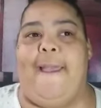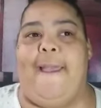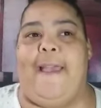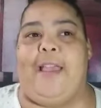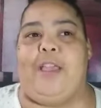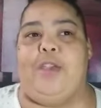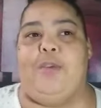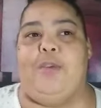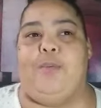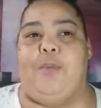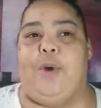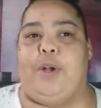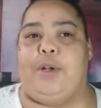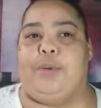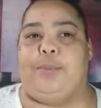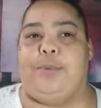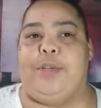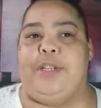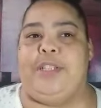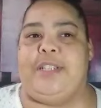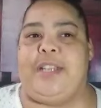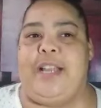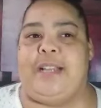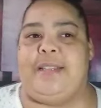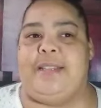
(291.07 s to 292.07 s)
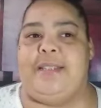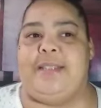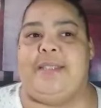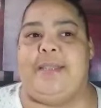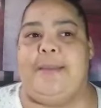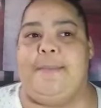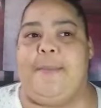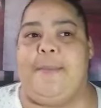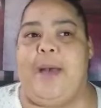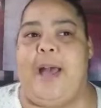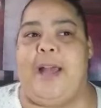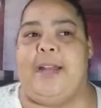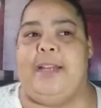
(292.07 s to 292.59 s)
and you want to reach out to
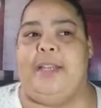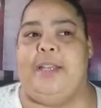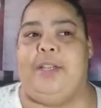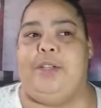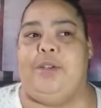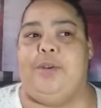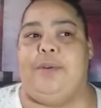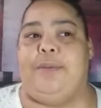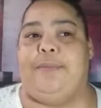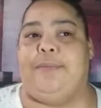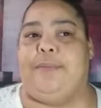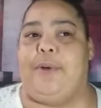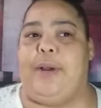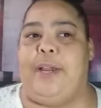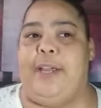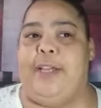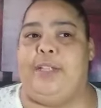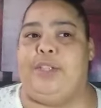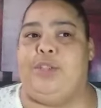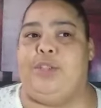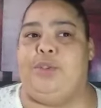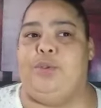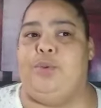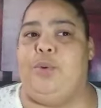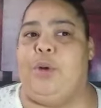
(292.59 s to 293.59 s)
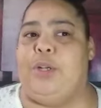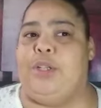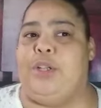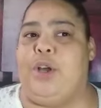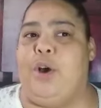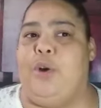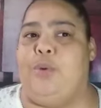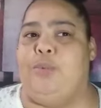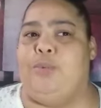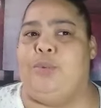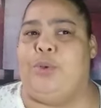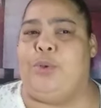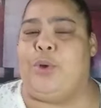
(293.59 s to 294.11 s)
somebody and you're afraid to or
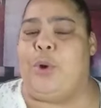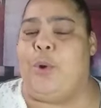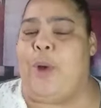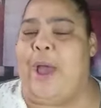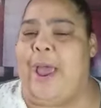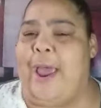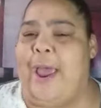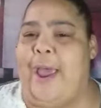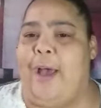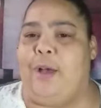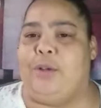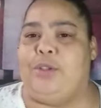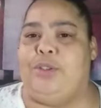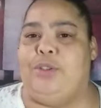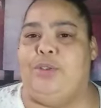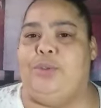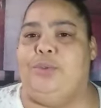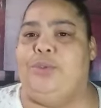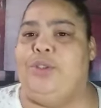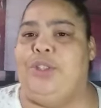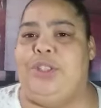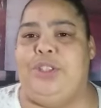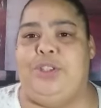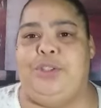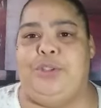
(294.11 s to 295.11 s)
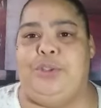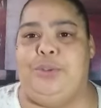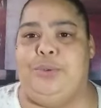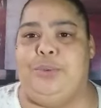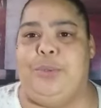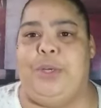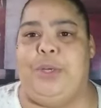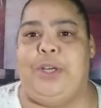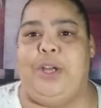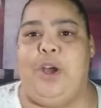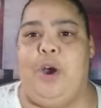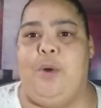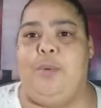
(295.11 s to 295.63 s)
don't know how to, just
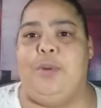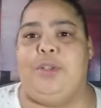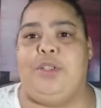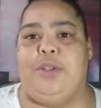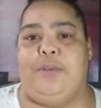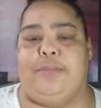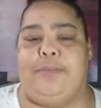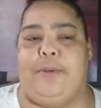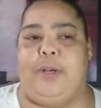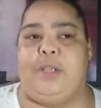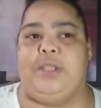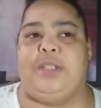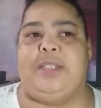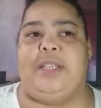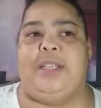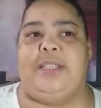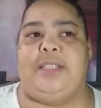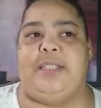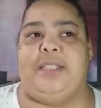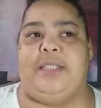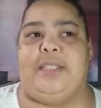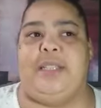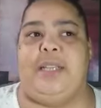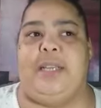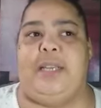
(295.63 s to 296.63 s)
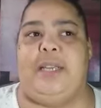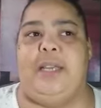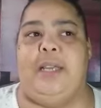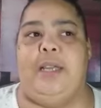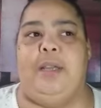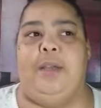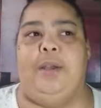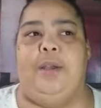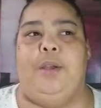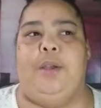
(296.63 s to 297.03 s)
do it. Go with your first instinct.